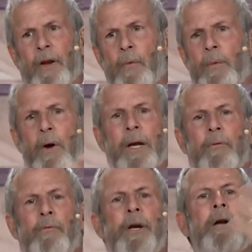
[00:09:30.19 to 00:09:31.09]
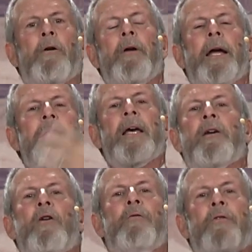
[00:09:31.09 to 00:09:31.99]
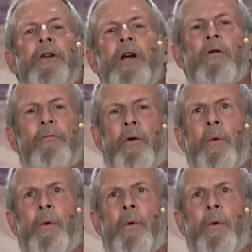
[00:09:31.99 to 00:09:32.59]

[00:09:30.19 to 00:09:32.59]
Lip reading: and we want to recreate that over and over.